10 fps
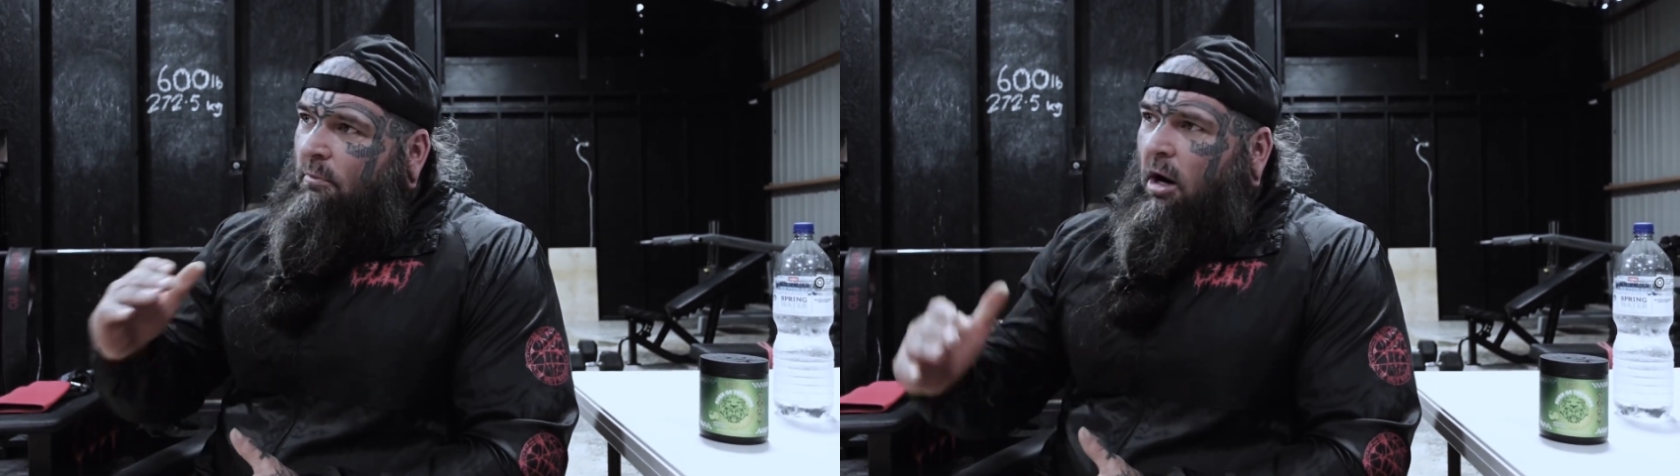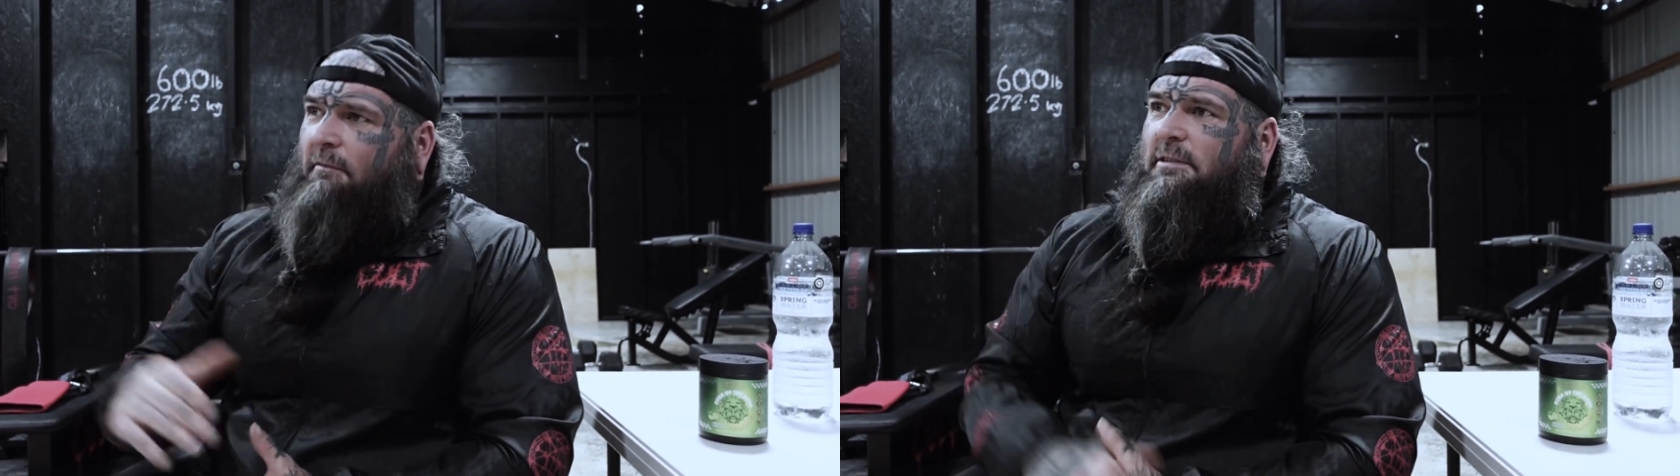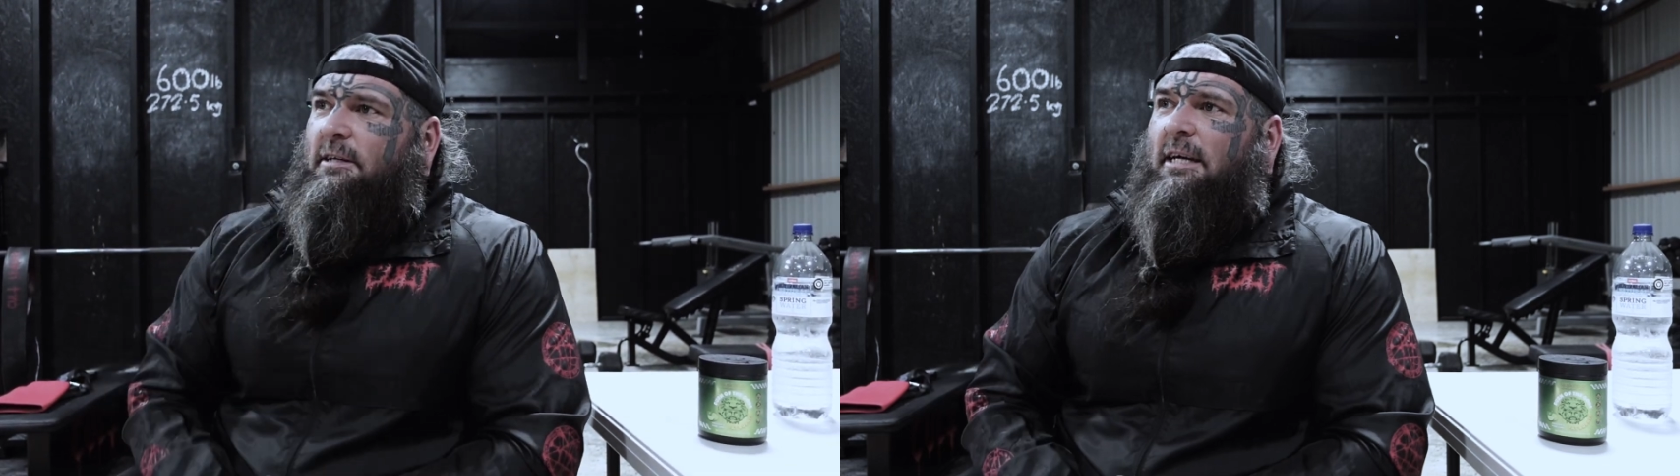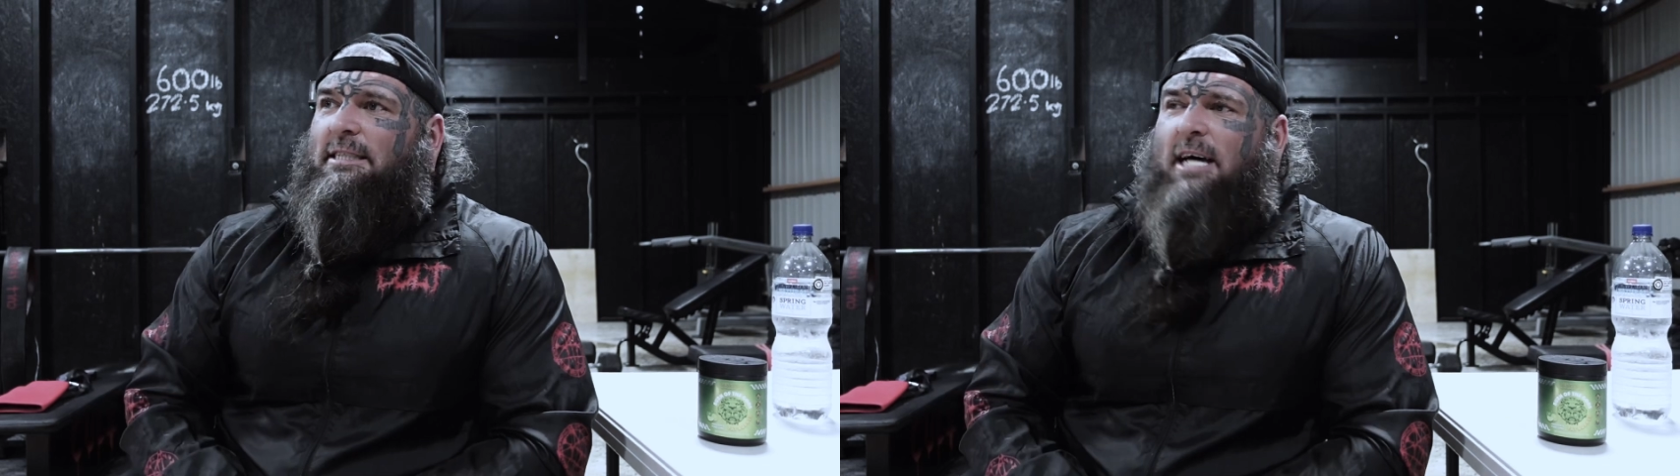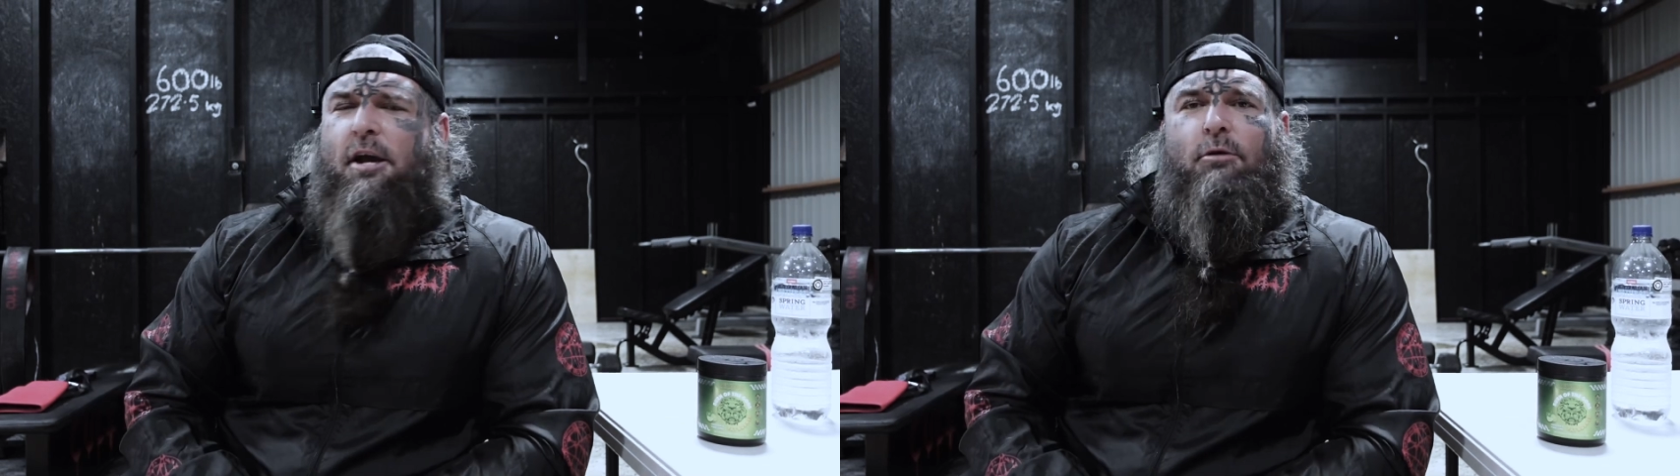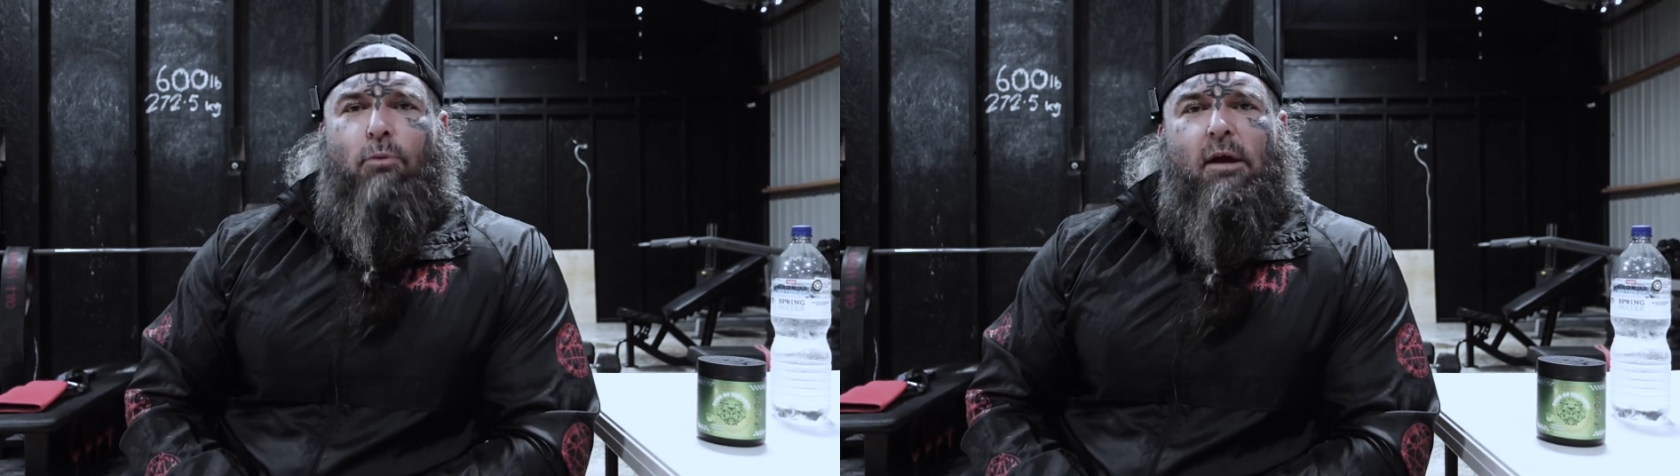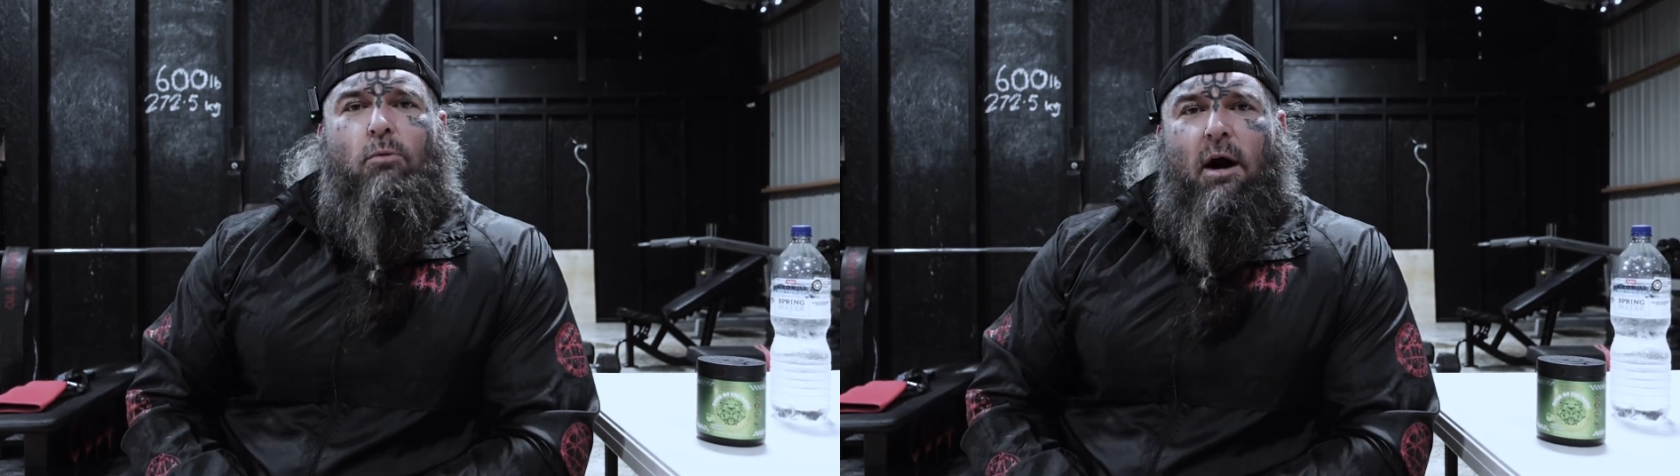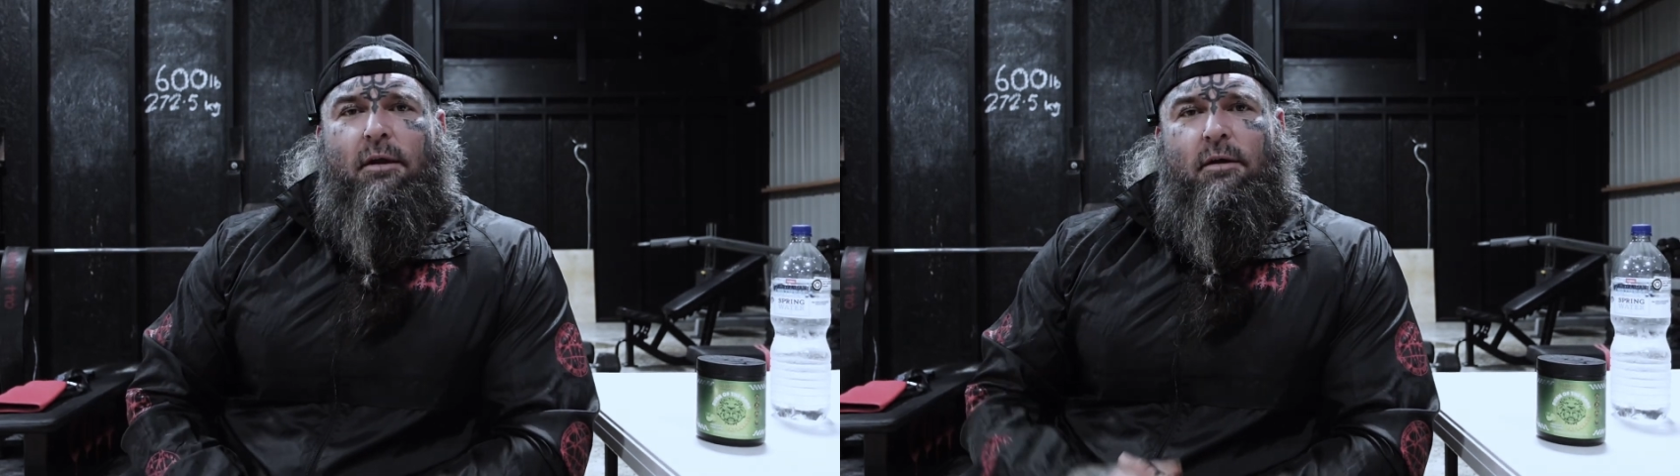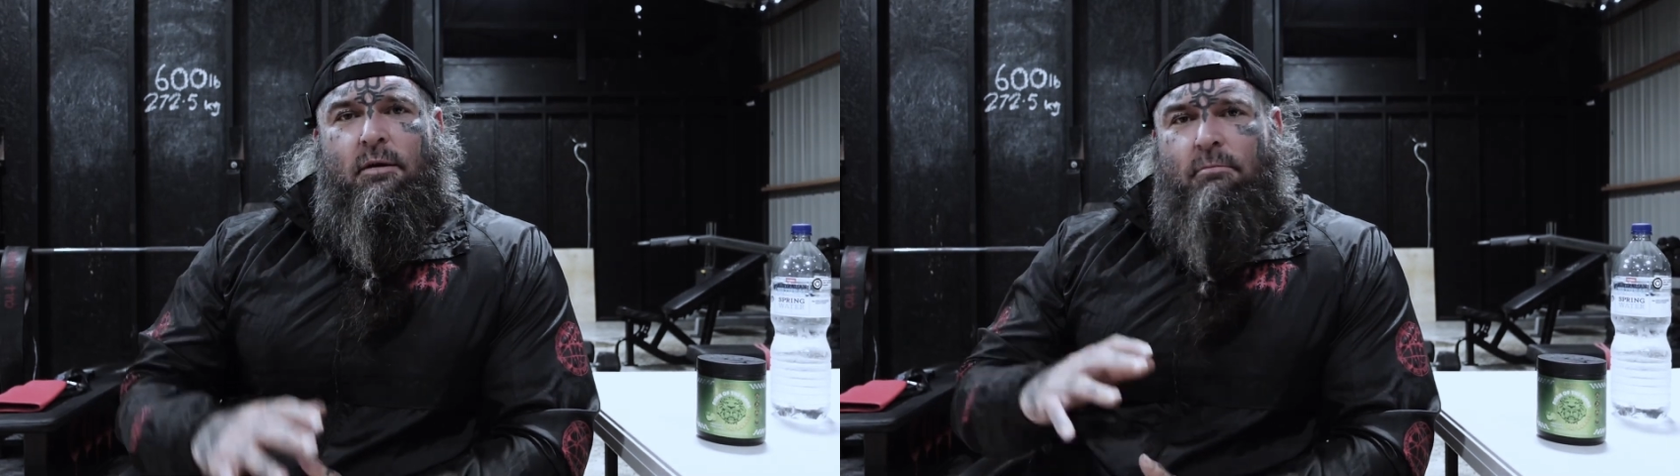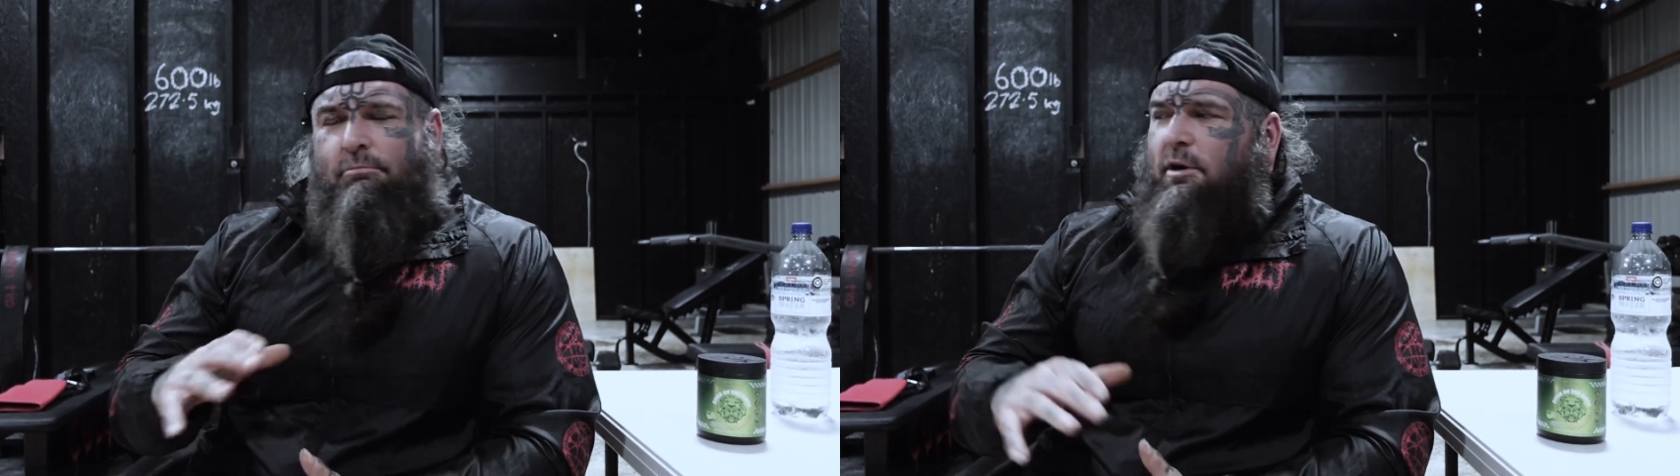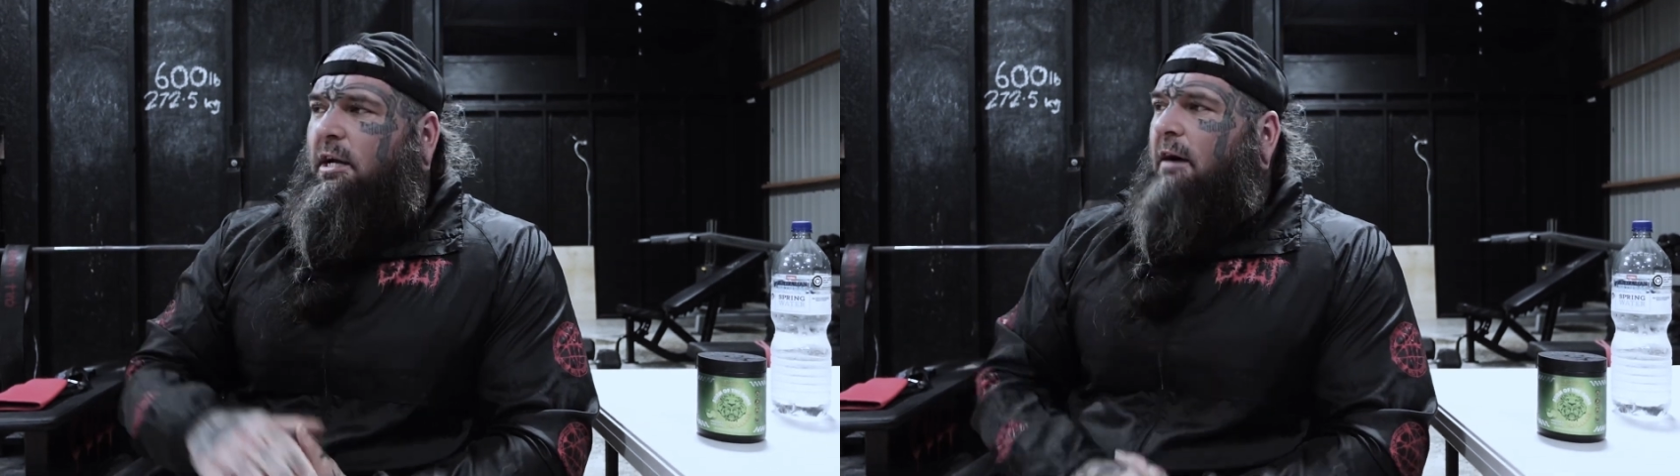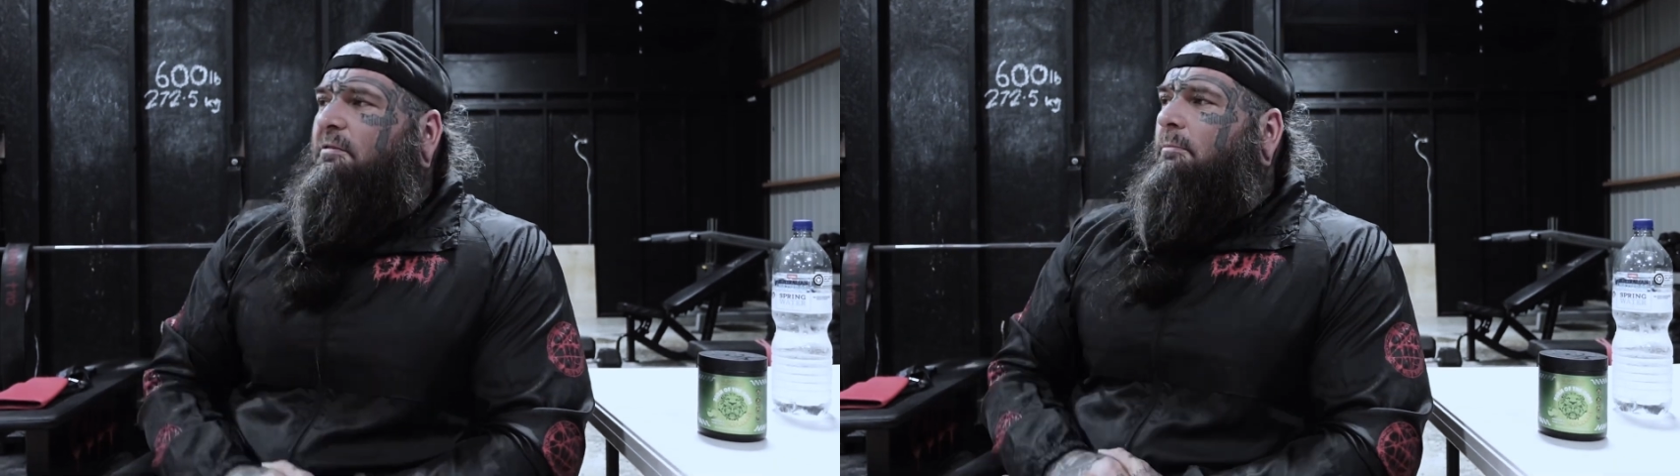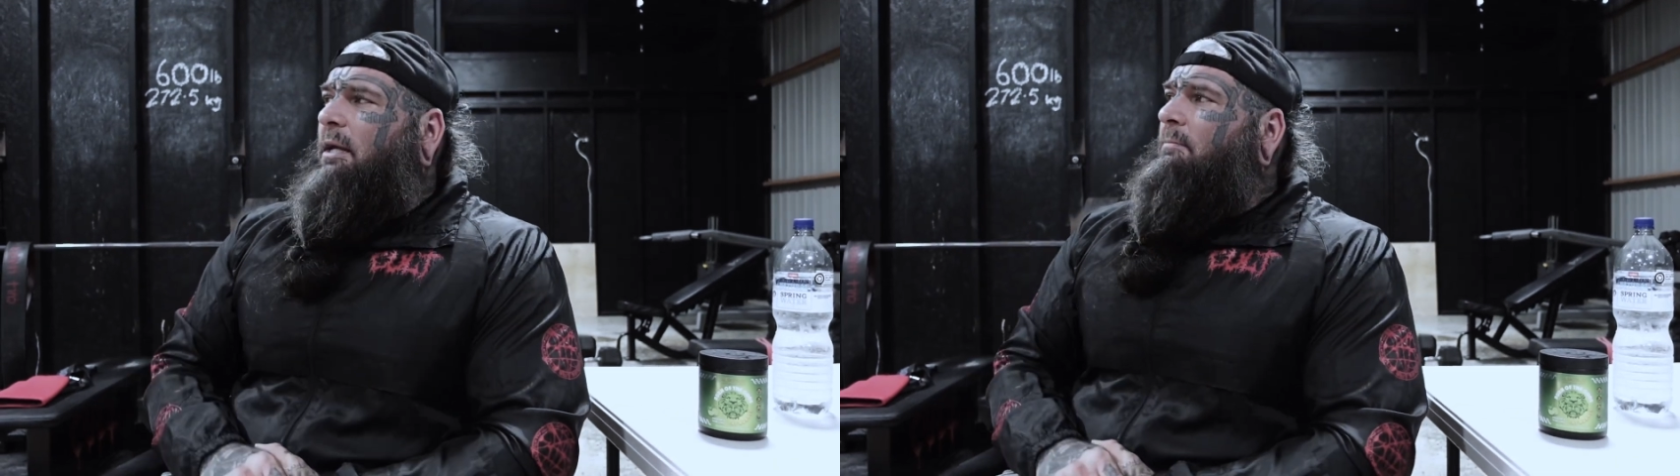Obviously, I started week 1 pretty comfortably,